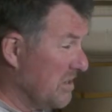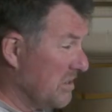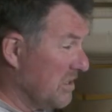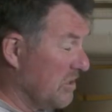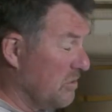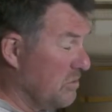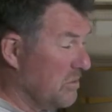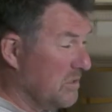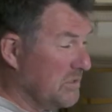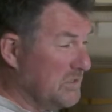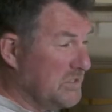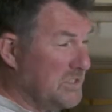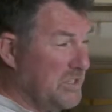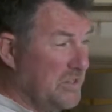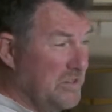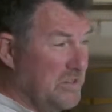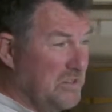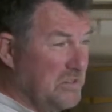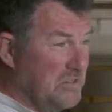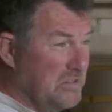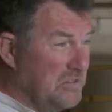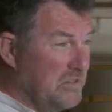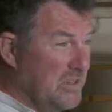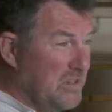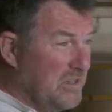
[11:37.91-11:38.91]
going
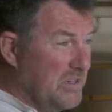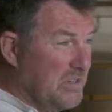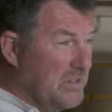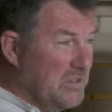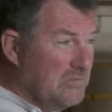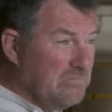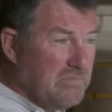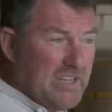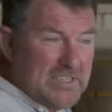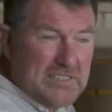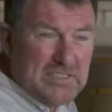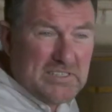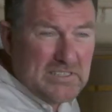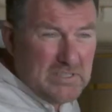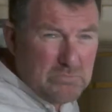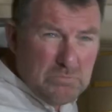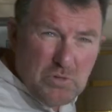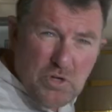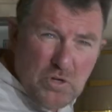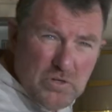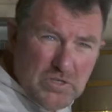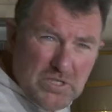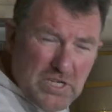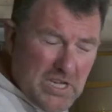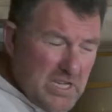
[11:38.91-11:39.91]
to listen to
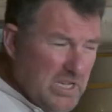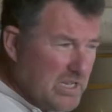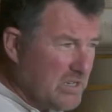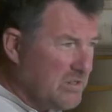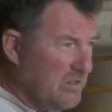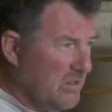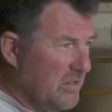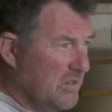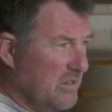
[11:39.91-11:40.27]
music,